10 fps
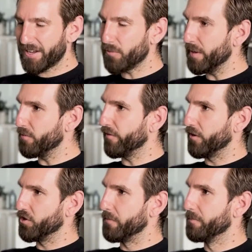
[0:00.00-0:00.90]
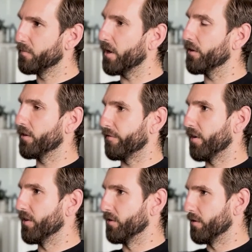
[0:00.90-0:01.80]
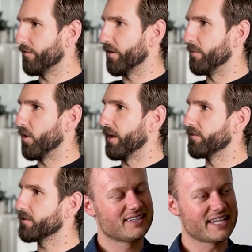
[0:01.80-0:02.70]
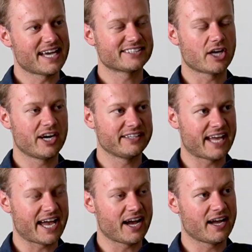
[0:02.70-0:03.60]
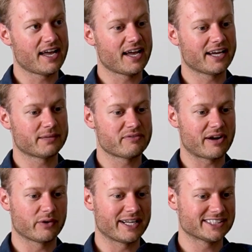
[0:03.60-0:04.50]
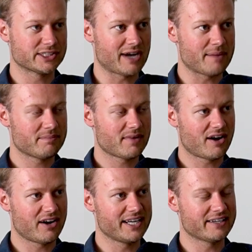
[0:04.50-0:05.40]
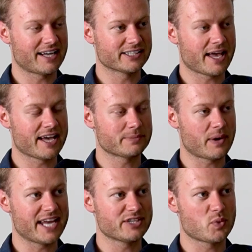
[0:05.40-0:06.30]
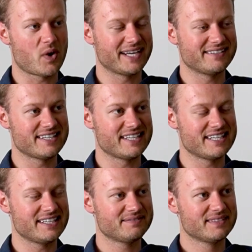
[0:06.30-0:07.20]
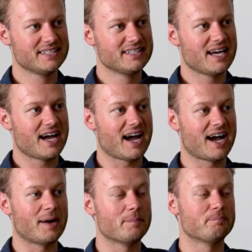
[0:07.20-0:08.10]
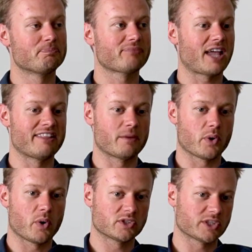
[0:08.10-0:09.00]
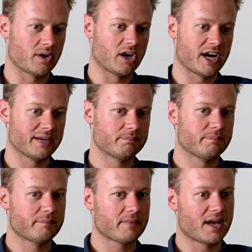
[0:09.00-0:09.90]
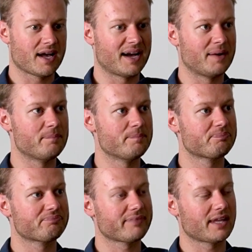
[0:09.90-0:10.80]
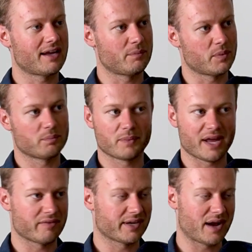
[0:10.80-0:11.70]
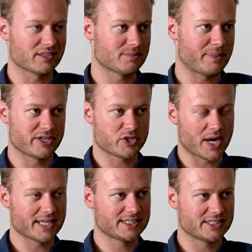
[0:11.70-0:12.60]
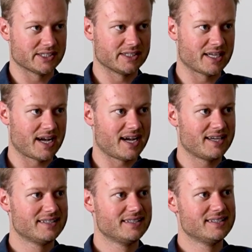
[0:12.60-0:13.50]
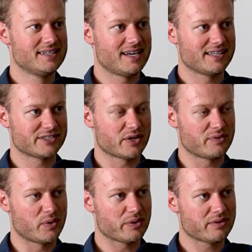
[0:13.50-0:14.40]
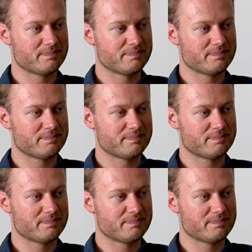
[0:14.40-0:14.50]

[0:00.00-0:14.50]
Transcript: can people find you? Find the brand. Yeah, so Hyde and Hare can be found on Instagram. Hyde and Hare, spelled HYD. And then we're also online, and we have accounts at Pinterest and so forth.